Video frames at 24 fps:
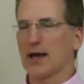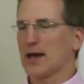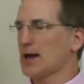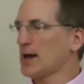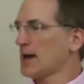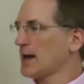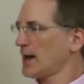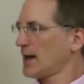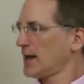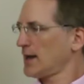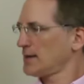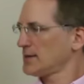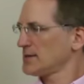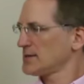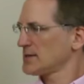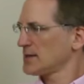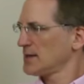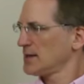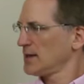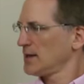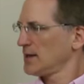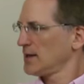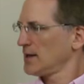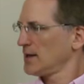And
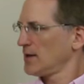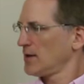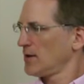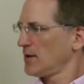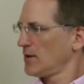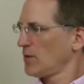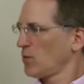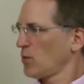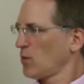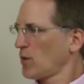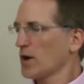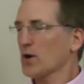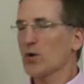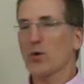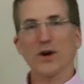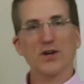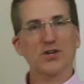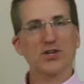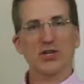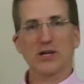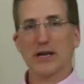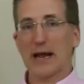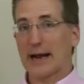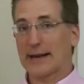one
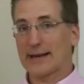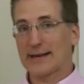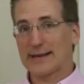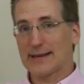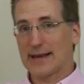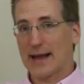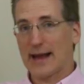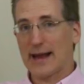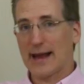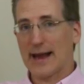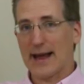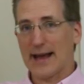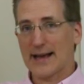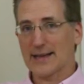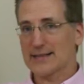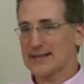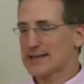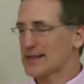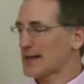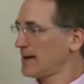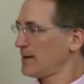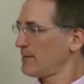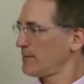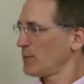question I did not ask
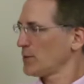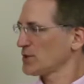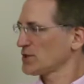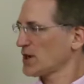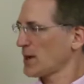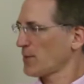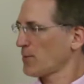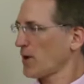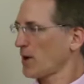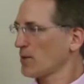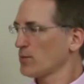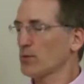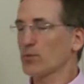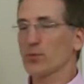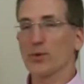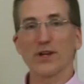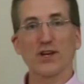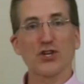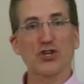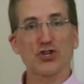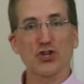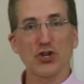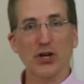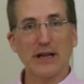them, which I
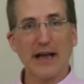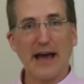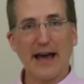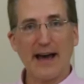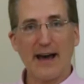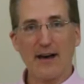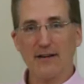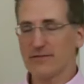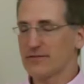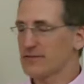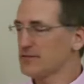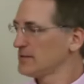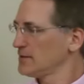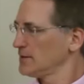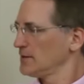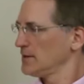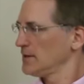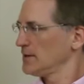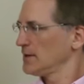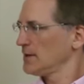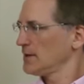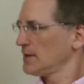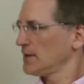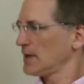probably should have,
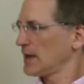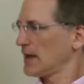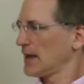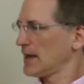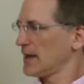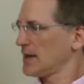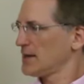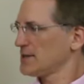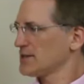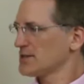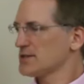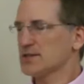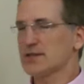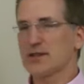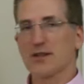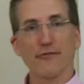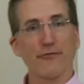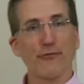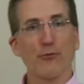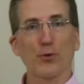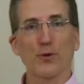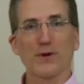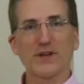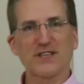is the
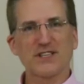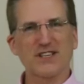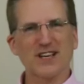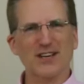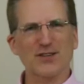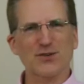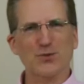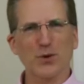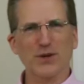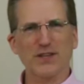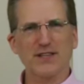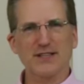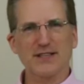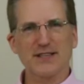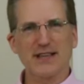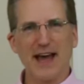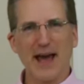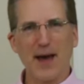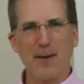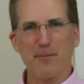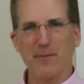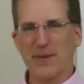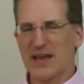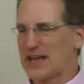46, what does
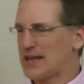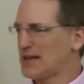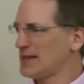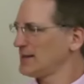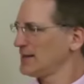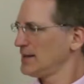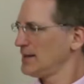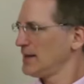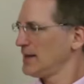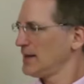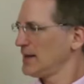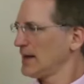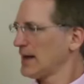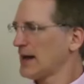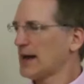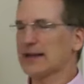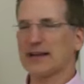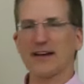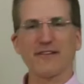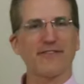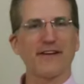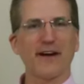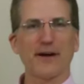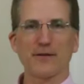that mean?
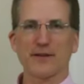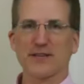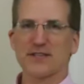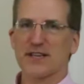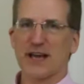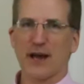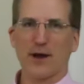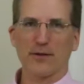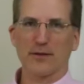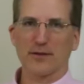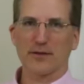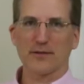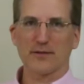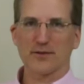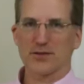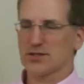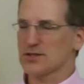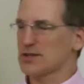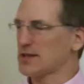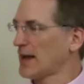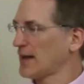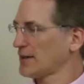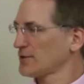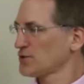And I found this out
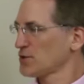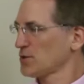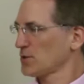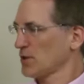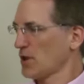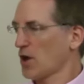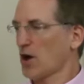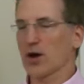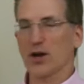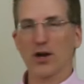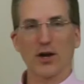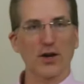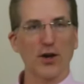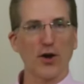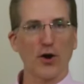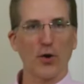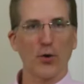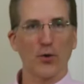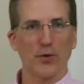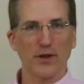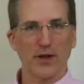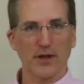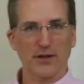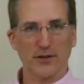just not too long
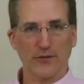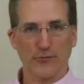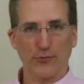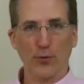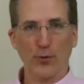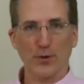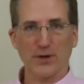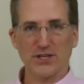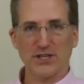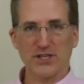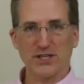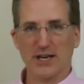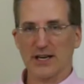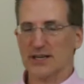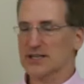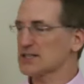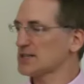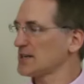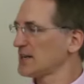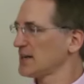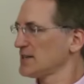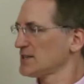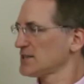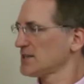ago, that the
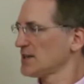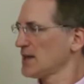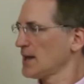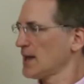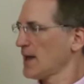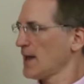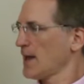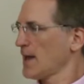46 is,